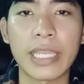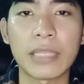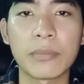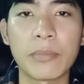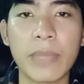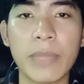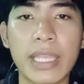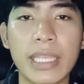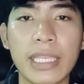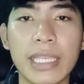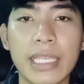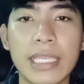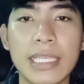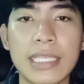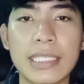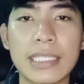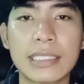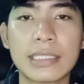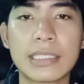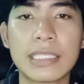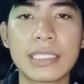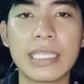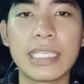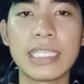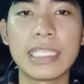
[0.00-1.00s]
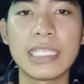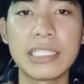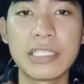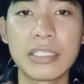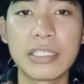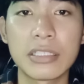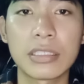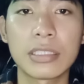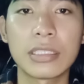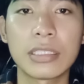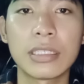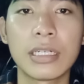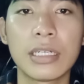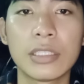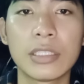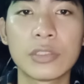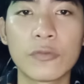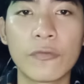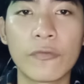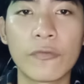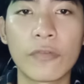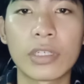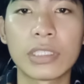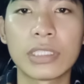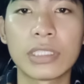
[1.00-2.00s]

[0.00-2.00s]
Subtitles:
can make it easier for